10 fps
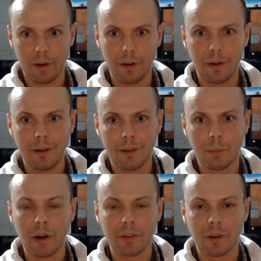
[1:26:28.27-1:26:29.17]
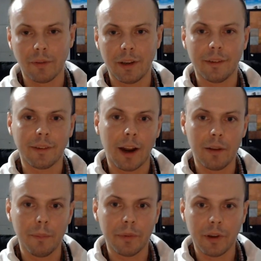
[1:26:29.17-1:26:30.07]
It's about something inside
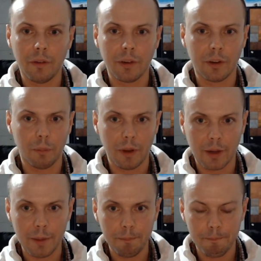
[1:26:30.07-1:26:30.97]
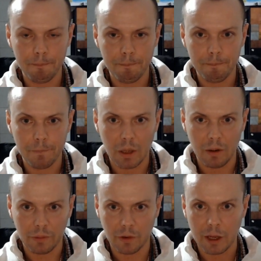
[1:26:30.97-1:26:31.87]
themselves that's missing.
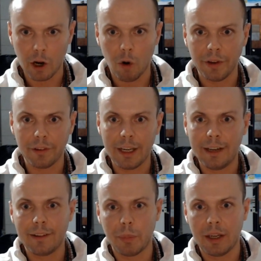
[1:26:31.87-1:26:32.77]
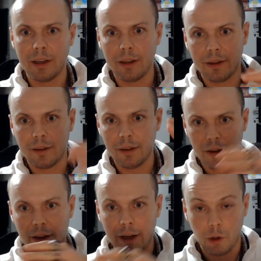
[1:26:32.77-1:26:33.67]
So they always need to be
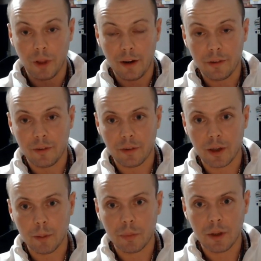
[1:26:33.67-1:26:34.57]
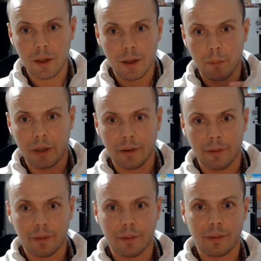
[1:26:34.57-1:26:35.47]
in a relationship
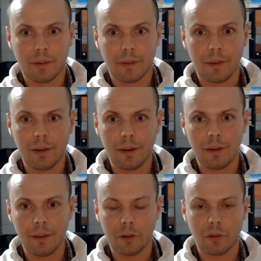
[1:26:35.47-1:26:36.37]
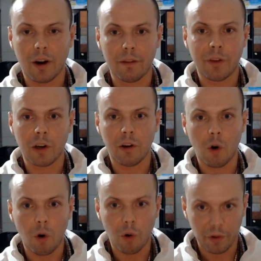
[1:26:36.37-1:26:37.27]
because they're trying to fill a
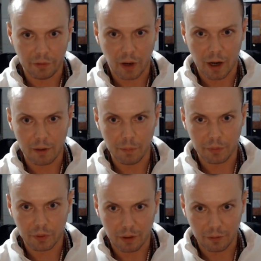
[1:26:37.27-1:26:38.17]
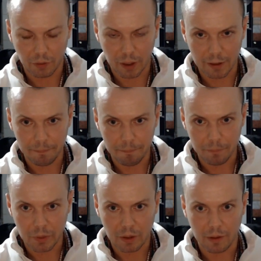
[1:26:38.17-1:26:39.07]
hole inside of themselves, right?
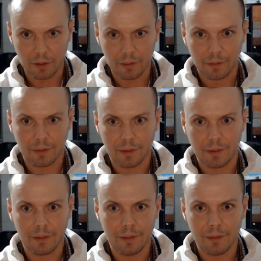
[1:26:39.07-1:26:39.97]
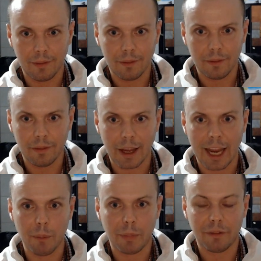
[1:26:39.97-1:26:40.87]
That's that
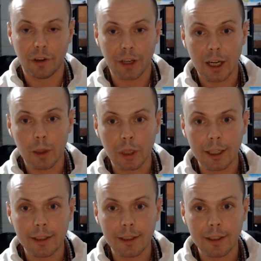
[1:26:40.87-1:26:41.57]
can't be filled up, right?